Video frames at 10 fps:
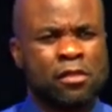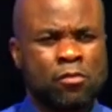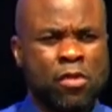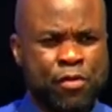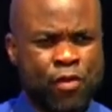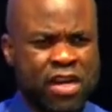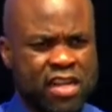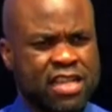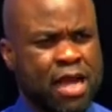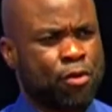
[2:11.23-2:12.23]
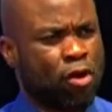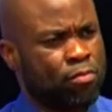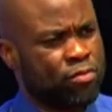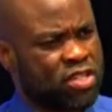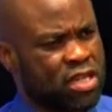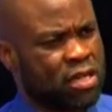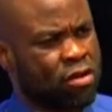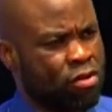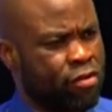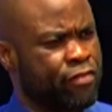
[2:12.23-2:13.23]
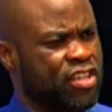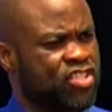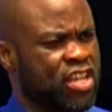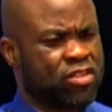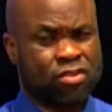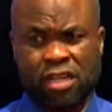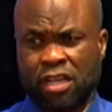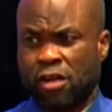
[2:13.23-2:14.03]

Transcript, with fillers: Maybe when the time comes. I don't know if he's here today